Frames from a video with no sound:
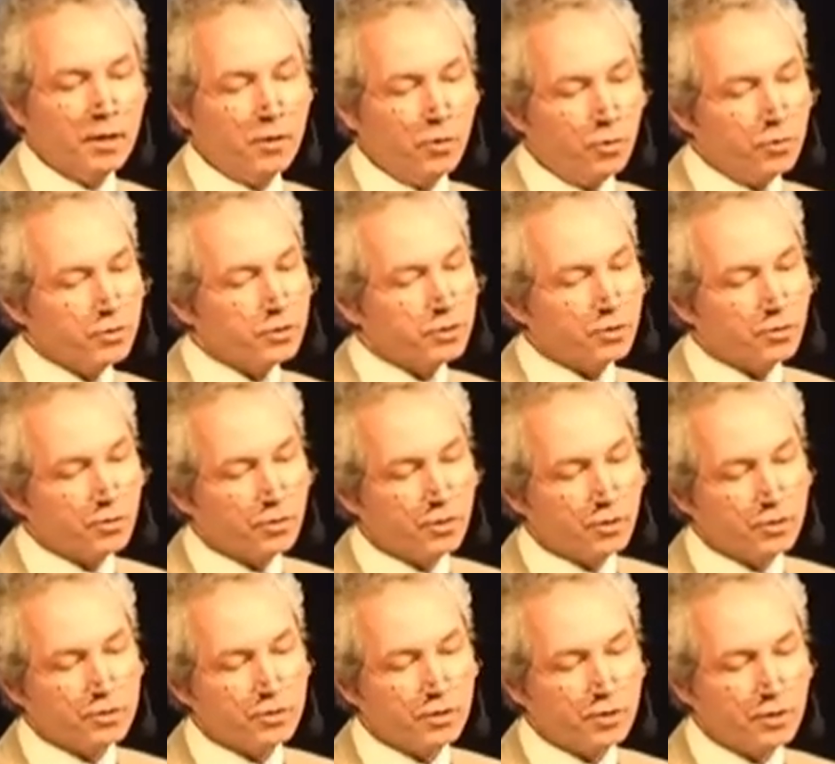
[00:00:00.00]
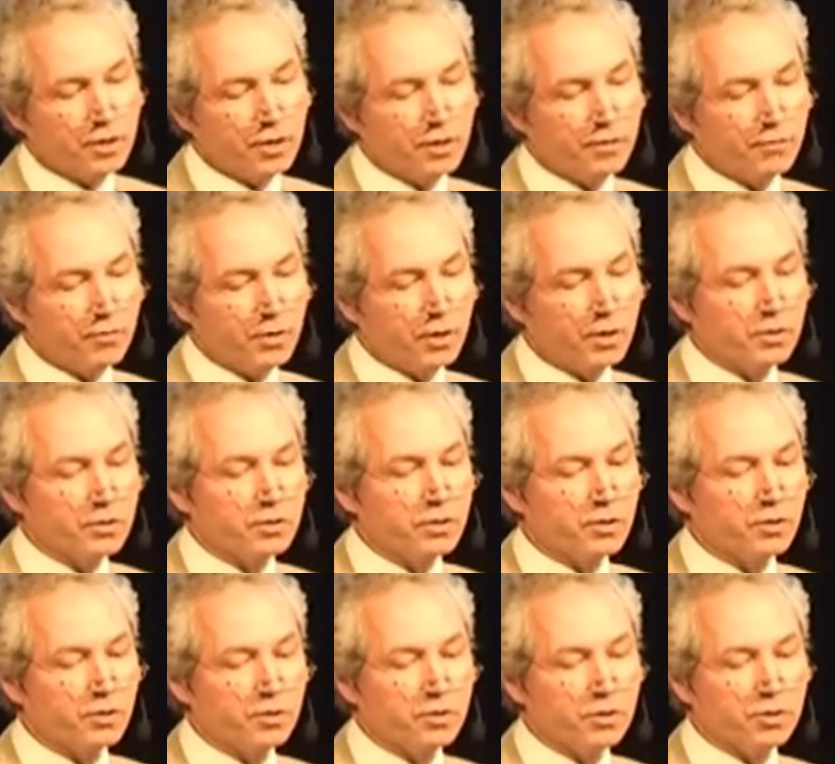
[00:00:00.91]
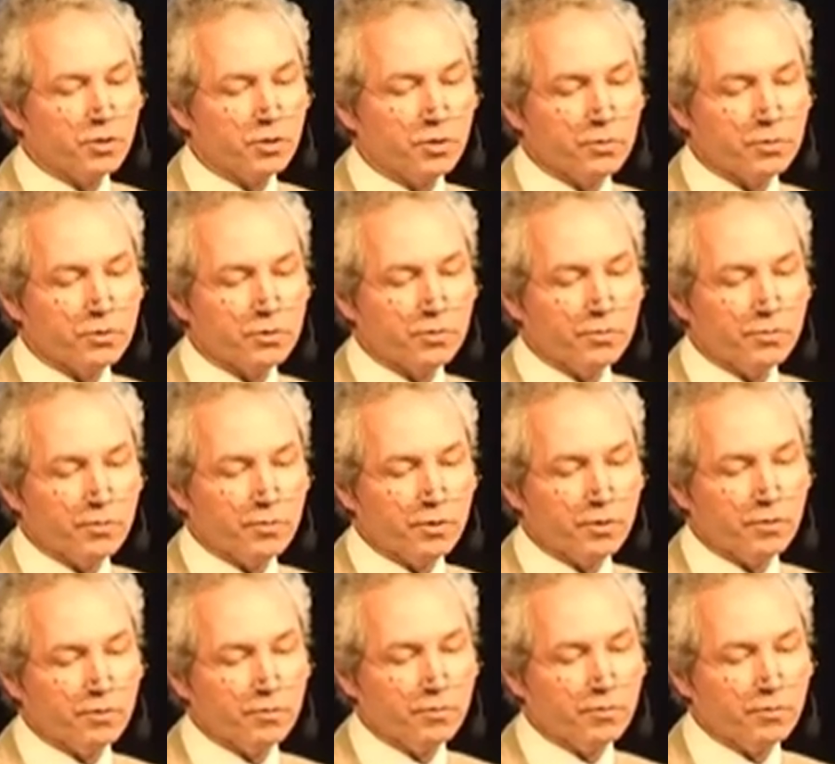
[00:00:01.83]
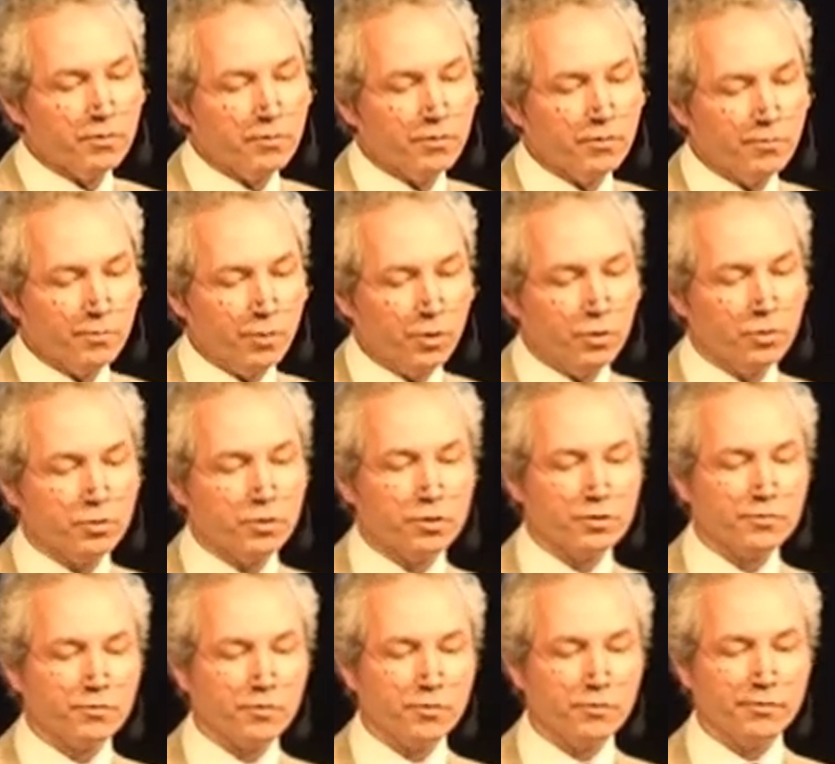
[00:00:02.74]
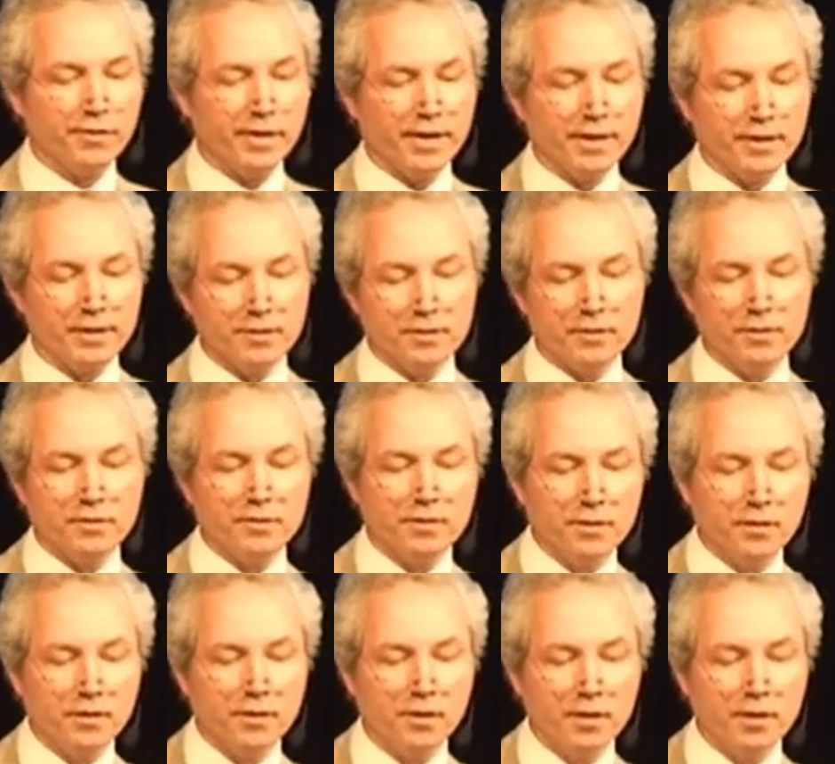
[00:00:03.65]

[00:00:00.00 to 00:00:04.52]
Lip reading: also concerning frequency controls of motors for fans,